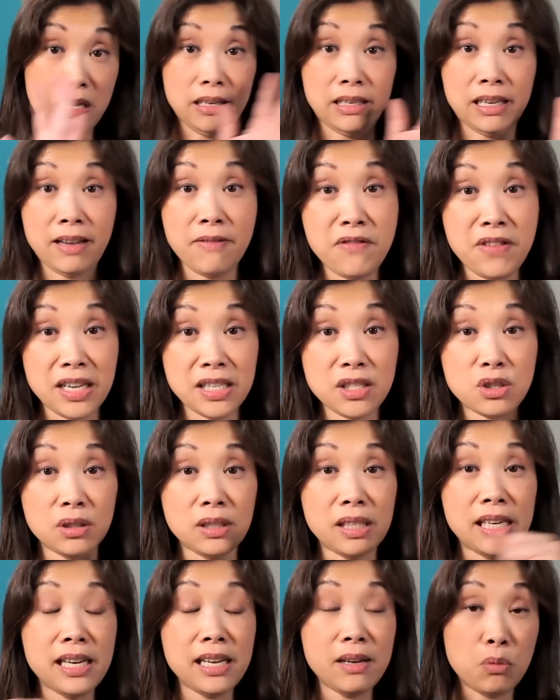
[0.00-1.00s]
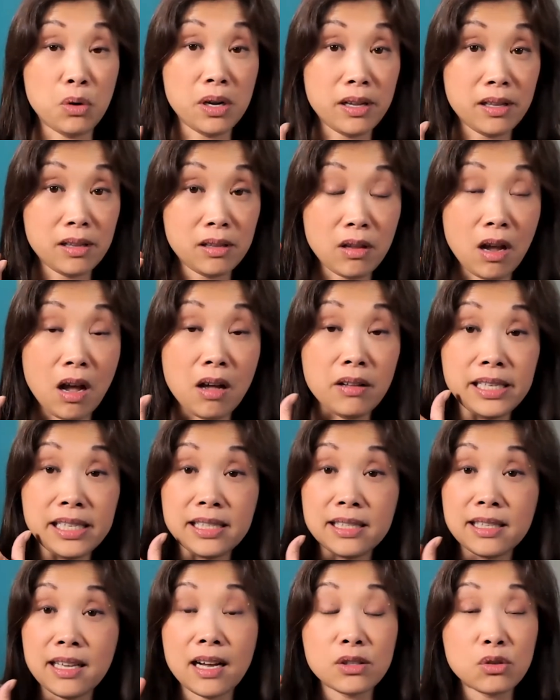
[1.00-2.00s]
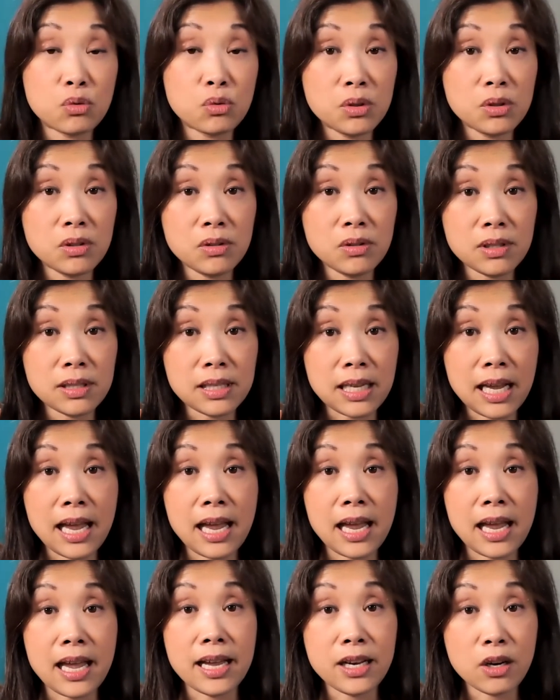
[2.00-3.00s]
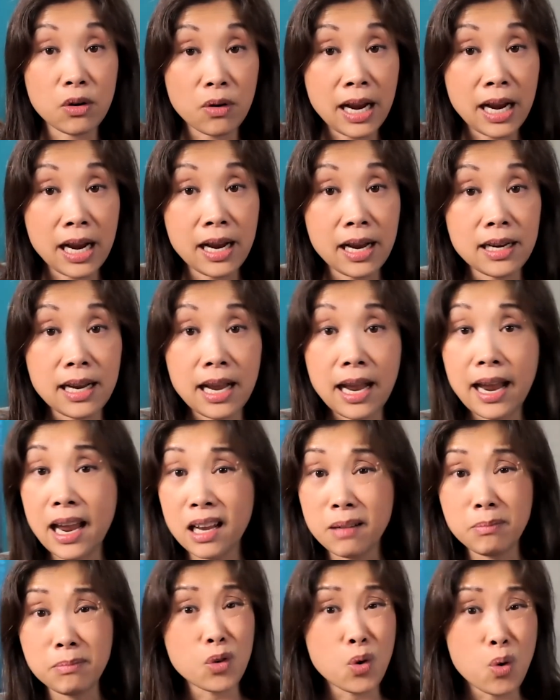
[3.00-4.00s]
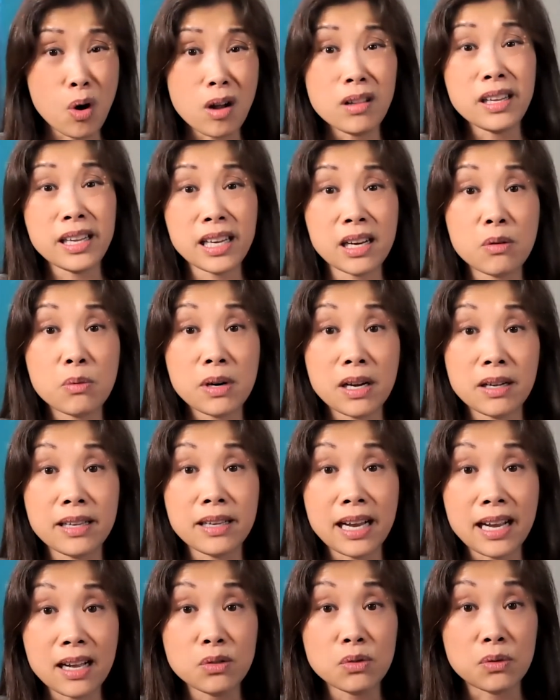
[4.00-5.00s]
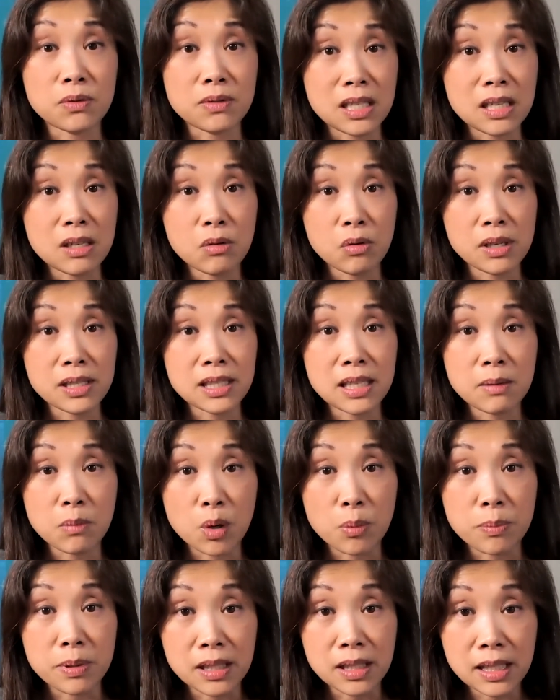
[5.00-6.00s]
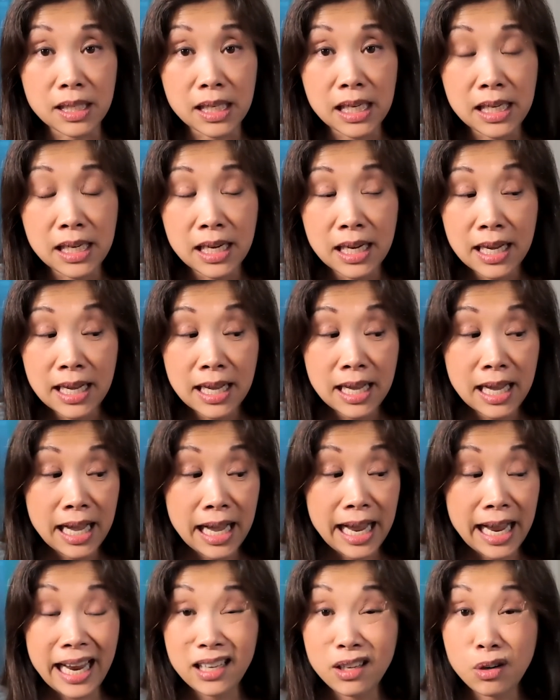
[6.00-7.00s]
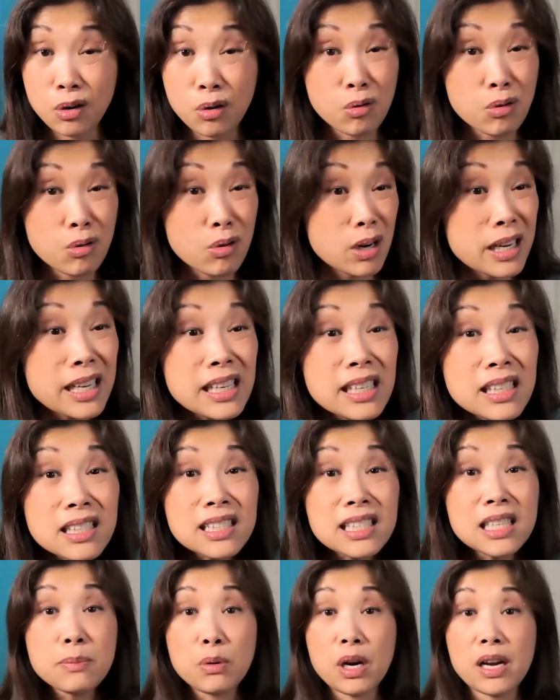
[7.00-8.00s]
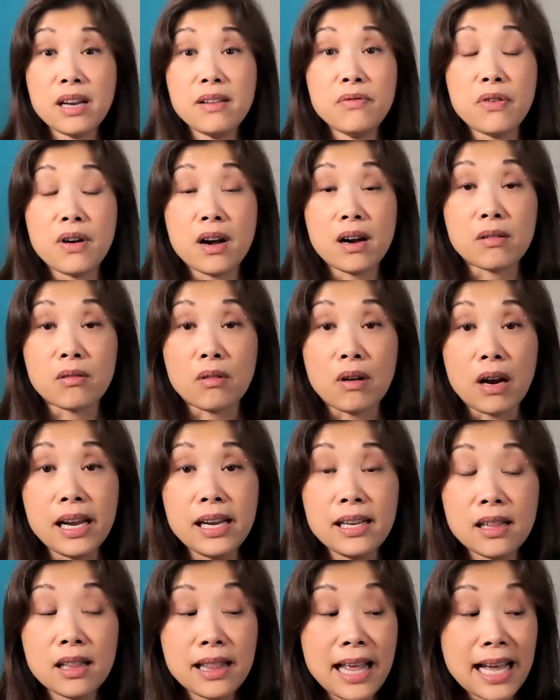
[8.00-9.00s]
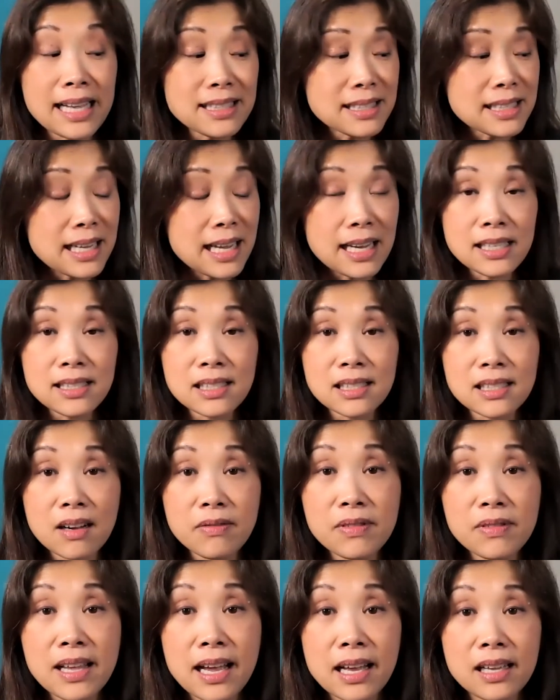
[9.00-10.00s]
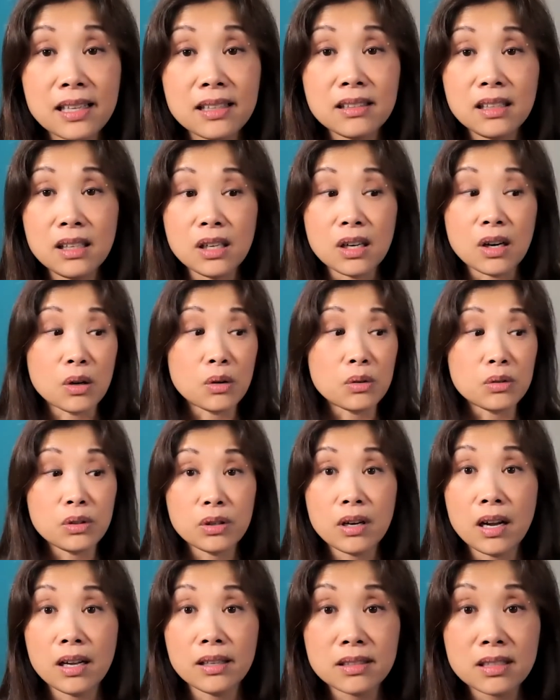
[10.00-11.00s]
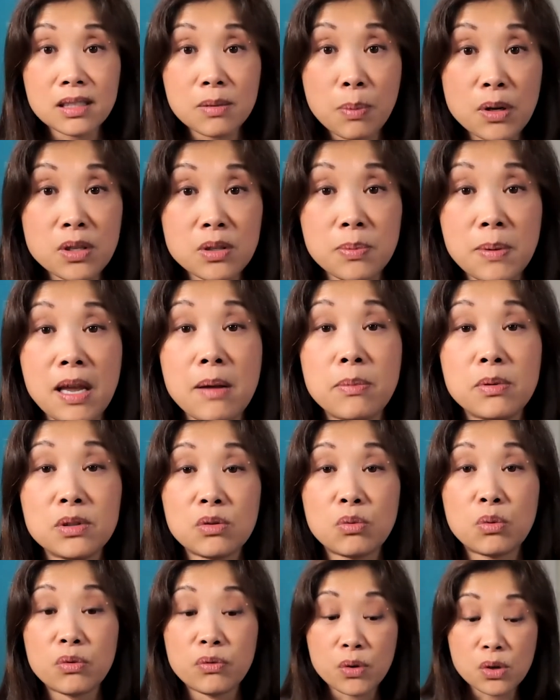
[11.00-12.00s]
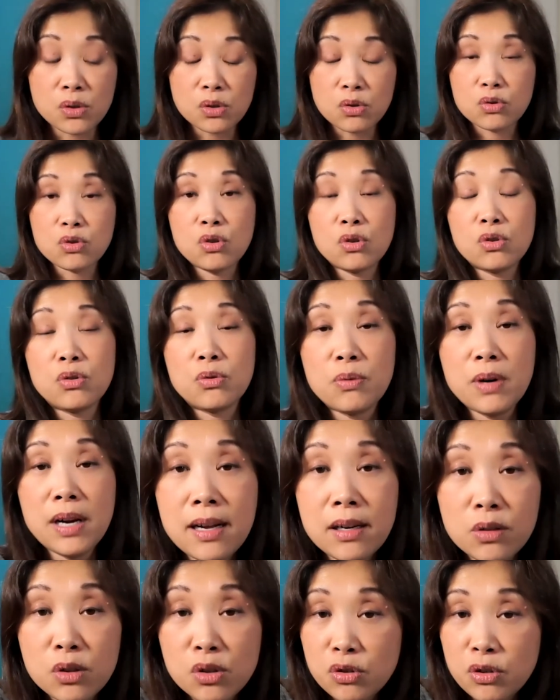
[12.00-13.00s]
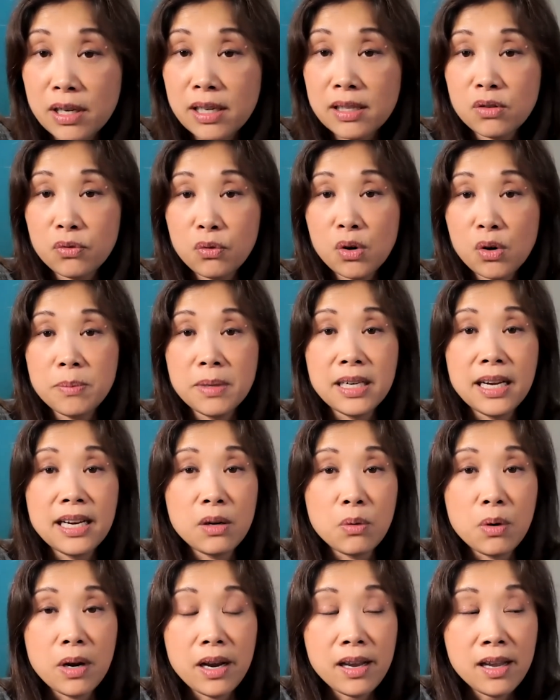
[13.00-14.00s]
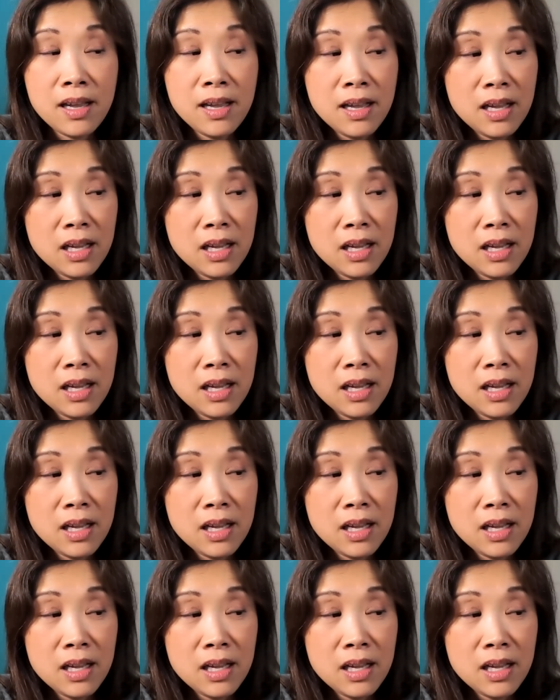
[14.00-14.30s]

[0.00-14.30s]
conventionally with all these nodules in her hand and crawling around the house with decreasing mobility and crazy brain fog, right? That's the kind of stuff that, you know, you're not supposed to be able to reverse or turn around or transform in any way.